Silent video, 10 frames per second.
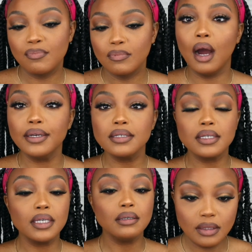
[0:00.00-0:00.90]

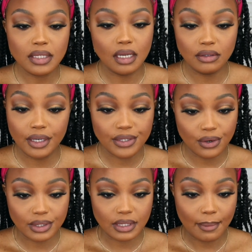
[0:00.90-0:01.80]
Honestly, this color on its
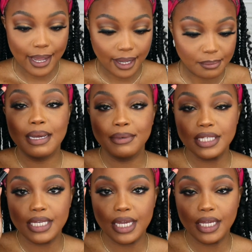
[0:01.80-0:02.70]
own is not bad. And I'm going
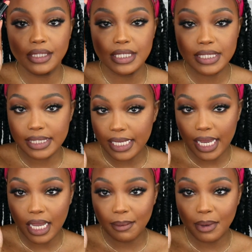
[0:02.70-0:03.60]
to take the
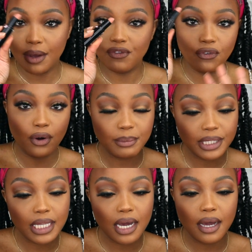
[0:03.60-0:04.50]
same
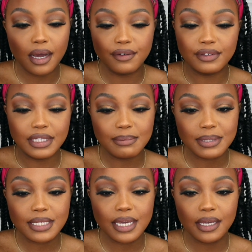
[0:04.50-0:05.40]
formula of
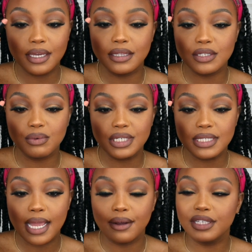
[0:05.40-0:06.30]
lipstick, and this one is
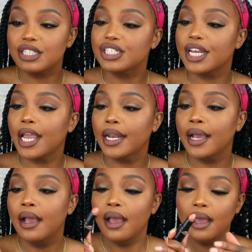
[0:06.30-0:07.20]
now in the shade
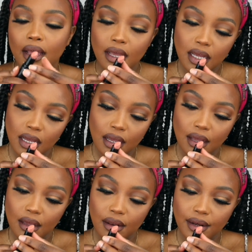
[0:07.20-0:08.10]

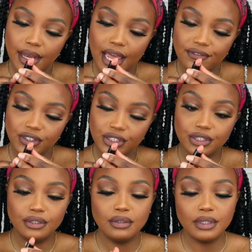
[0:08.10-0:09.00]
Never
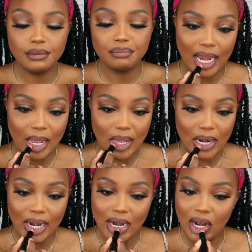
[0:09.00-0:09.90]
Nude. Did I
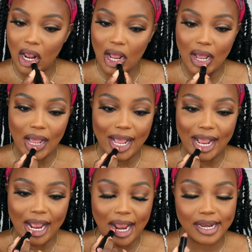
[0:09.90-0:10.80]
add on top?
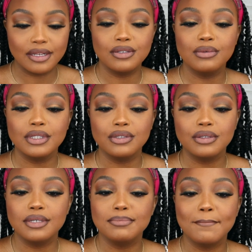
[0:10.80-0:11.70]
I did do one streak.